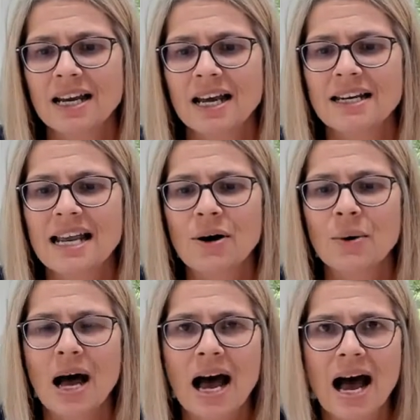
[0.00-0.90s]

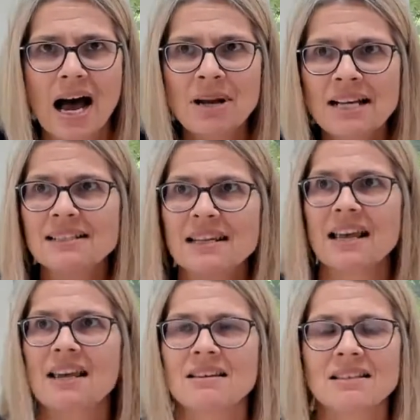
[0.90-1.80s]
Now, I'm not
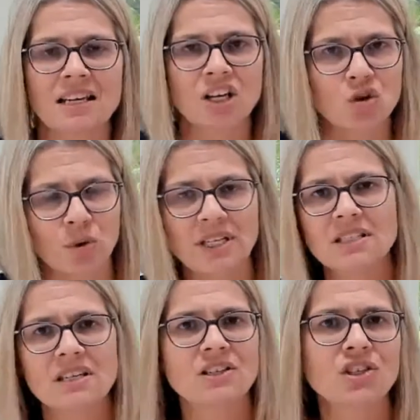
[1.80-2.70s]
saying this
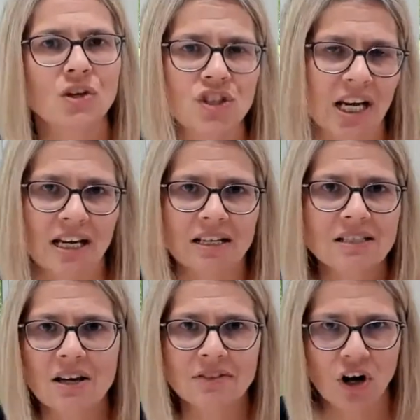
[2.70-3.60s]
increases your chance
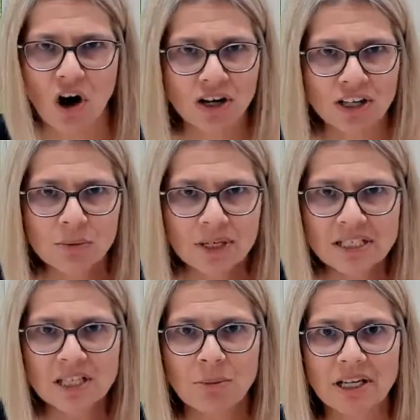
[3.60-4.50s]
of an audit
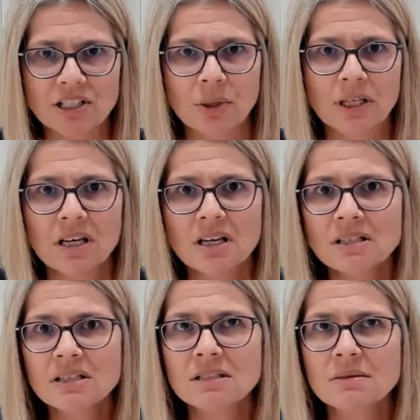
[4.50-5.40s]
risk by doing
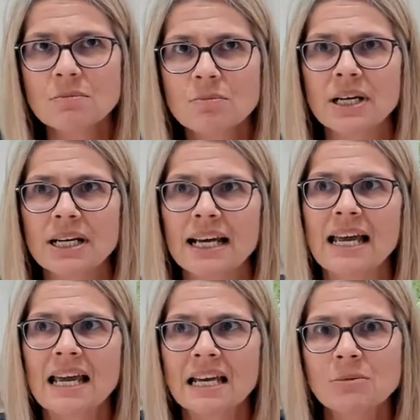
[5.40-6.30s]
this, but I
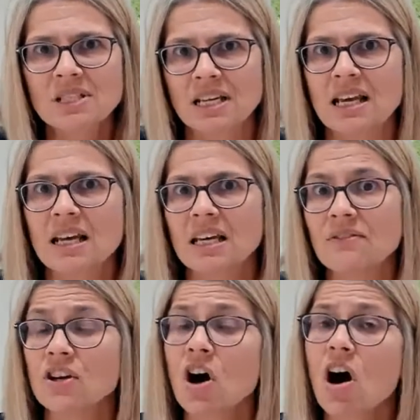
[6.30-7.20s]
am saying if
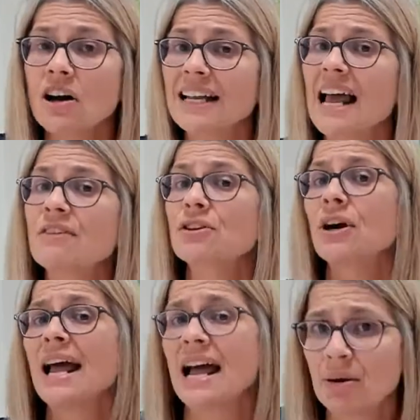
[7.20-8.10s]
an audit ever
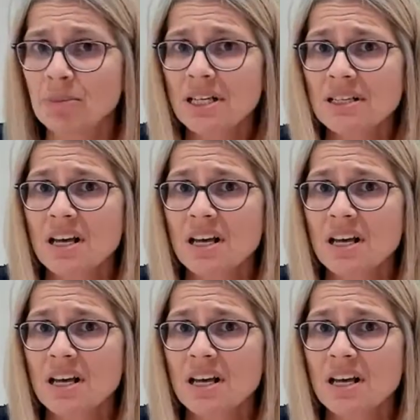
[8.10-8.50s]
happened,